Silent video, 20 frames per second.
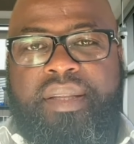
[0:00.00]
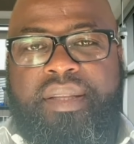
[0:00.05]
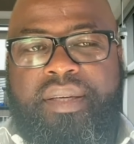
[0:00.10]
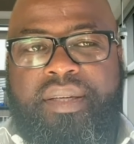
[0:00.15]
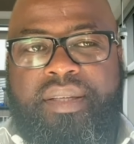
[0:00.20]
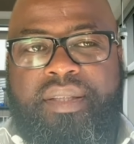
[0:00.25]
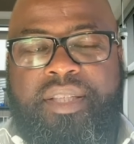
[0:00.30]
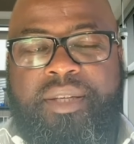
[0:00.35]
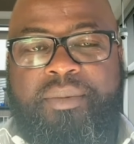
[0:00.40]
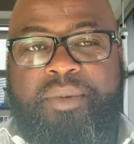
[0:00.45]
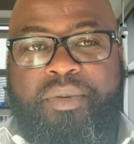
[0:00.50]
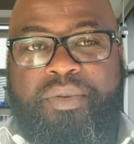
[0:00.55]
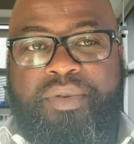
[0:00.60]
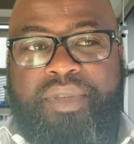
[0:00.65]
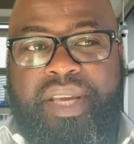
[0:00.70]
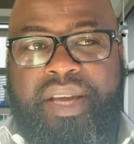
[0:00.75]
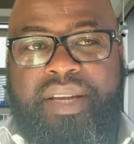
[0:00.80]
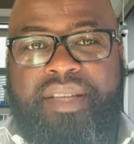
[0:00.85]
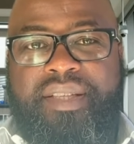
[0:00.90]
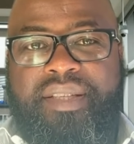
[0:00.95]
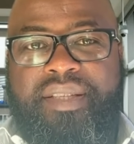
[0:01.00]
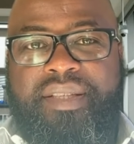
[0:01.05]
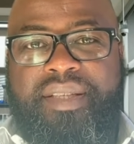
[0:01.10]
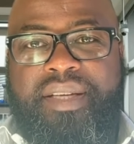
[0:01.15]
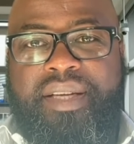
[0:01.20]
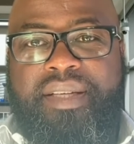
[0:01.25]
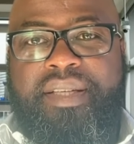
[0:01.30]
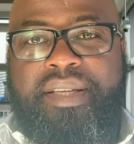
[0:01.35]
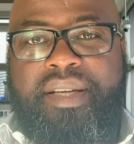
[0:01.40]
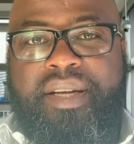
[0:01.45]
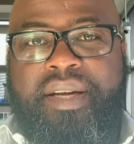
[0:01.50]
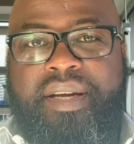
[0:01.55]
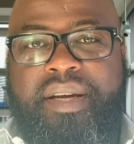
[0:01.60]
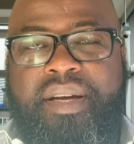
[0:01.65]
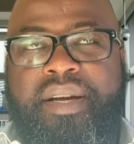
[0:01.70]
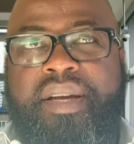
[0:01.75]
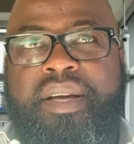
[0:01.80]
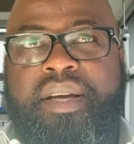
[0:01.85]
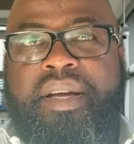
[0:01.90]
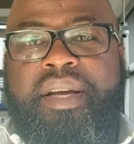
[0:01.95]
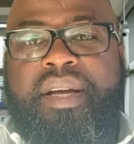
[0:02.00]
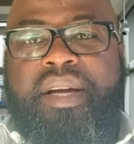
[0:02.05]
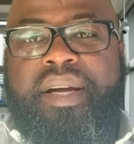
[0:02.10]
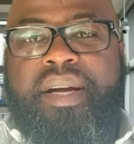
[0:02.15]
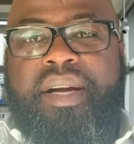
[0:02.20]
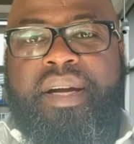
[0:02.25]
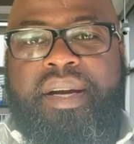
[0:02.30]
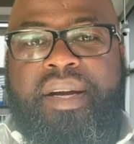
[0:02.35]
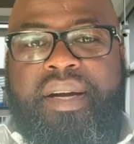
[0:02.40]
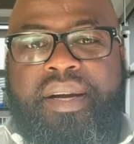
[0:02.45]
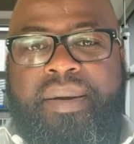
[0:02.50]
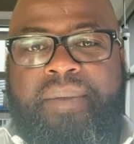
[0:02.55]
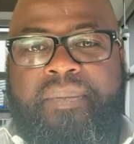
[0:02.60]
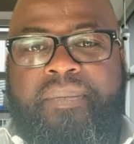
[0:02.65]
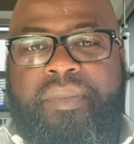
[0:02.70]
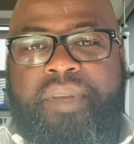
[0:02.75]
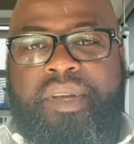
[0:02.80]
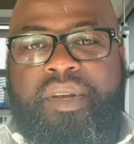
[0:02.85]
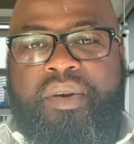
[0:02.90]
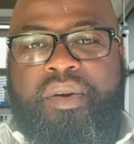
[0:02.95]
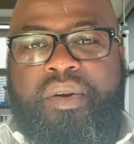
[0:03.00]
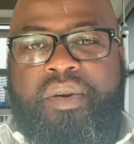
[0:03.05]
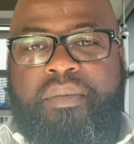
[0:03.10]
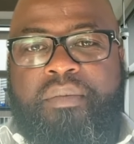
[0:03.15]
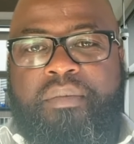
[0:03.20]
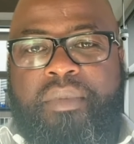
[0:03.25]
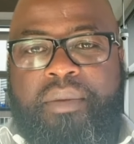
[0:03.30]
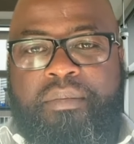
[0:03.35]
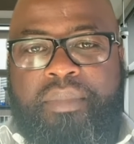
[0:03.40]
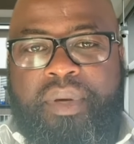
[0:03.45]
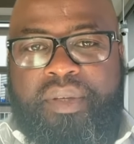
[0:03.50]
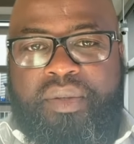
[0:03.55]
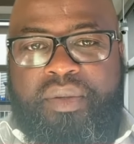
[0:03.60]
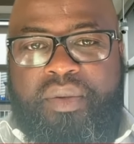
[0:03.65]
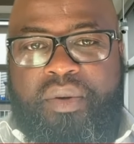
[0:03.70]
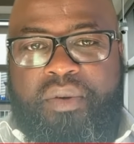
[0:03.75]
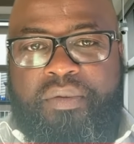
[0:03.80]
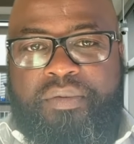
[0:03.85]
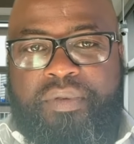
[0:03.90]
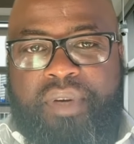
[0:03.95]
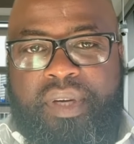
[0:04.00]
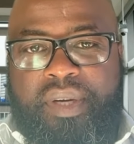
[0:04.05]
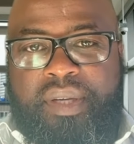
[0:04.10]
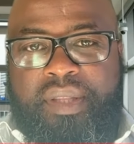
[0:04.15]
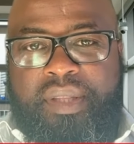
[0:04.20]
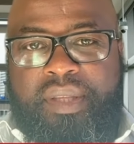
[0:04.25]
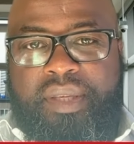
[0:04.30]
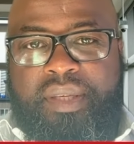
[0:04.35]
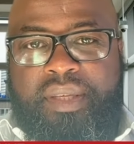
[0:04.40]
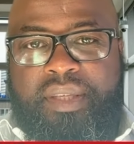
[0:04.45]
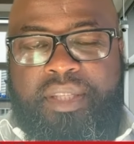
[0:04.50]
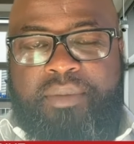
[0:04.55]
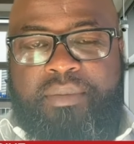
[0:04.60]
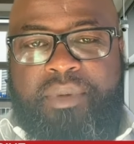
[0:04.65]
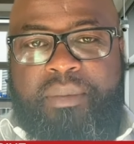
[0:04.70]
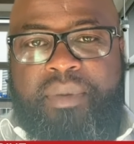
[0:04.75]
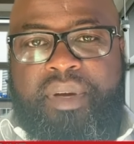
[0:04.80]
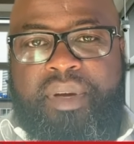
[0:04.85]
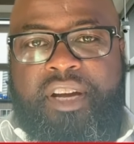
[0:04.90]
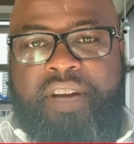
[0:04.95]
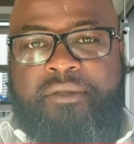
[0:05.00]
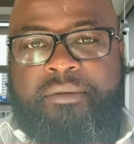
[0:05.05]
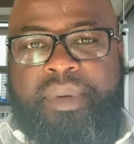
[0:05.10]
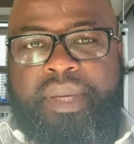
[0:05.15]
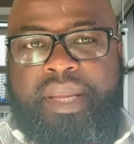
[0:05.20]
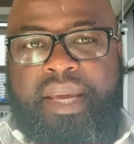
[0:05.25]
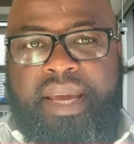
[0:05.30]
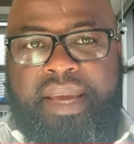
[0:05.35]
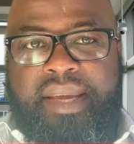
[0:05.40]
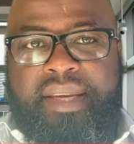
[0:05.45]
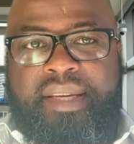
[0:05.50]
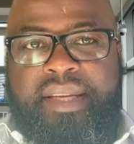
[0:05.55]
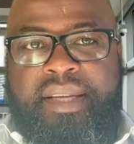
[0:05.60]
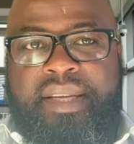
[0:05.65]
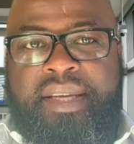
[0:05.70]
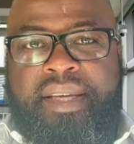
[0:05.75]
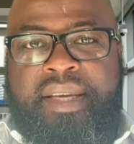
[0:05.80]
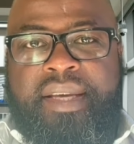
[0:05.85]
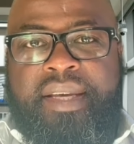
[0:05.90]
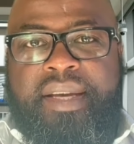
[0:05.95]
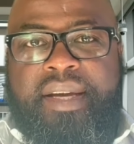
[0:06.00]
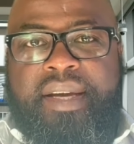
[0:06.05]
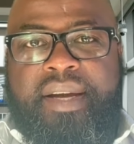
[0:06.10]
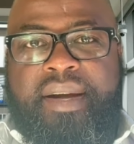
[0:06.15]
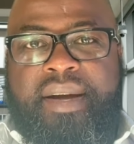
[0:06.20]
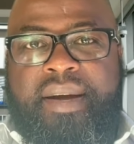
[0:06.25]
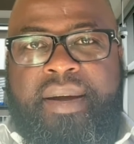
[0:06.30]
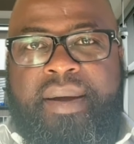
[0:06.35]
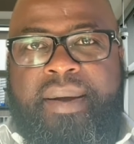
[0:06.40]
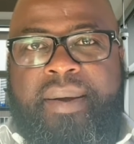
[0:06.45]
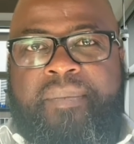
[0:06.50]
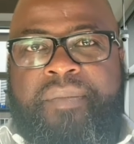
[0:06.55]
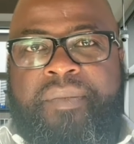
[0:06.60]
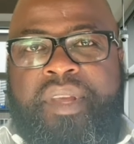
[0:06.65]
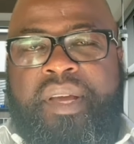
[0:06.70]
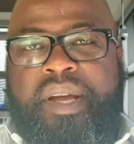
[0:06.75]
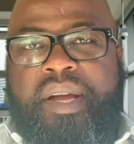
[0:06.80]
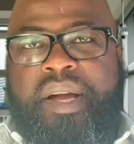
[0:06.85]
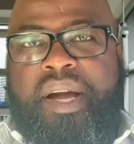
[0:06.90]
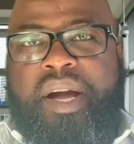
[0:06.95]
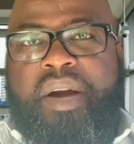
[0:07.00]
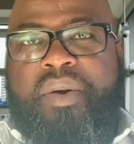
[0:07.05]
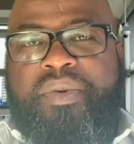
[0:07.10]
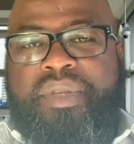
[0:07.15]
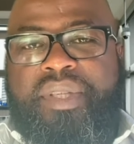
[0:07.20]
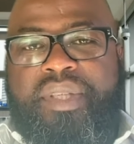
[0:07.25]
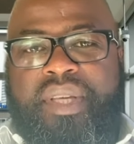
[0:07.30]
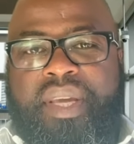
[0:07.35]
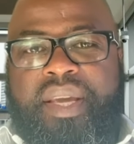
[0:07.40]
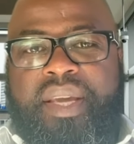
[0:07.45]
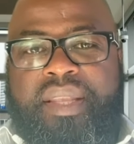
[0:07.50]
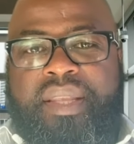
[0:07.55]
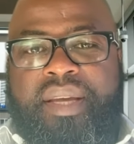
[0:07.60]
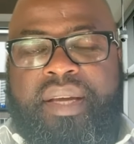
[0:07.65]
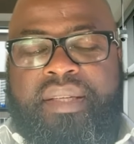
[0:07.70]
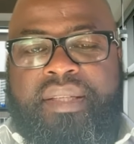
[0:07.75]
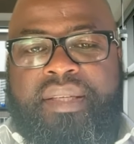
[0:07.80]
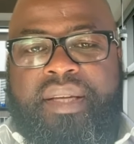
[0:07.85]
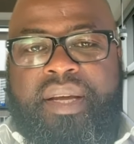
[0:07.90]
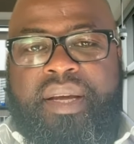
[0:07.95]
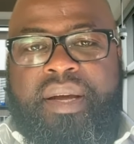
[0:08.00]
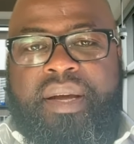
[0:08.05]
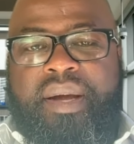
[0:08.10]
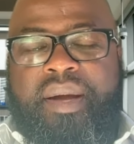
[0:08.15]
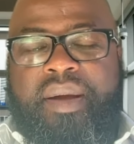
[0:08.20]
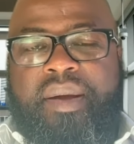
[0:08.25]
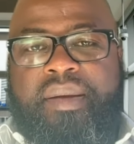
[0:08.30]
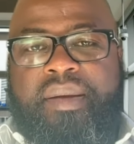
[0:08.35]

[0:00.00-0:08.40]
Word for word: the regime of sanctions that uh, uh, you know members of uh, the Zimbabwean government had. Uh, I would say that uh,